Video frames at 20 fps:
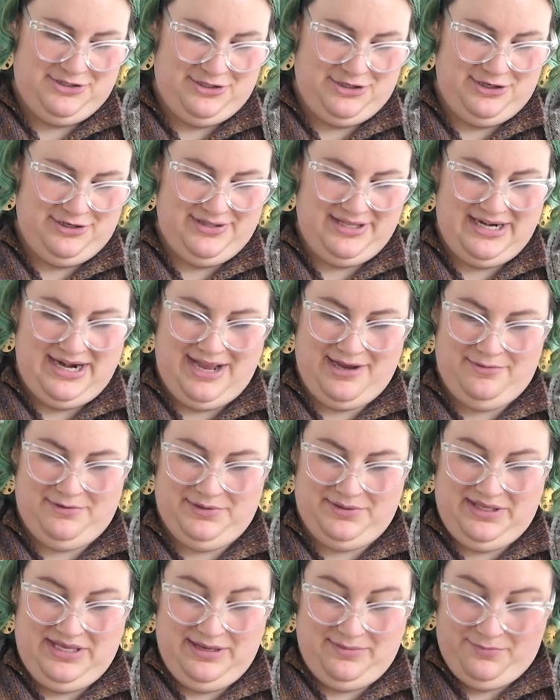sure that I
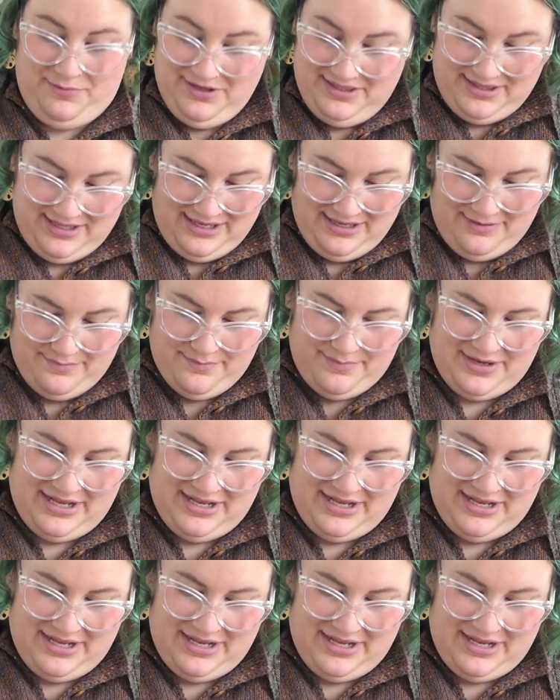will keep with it,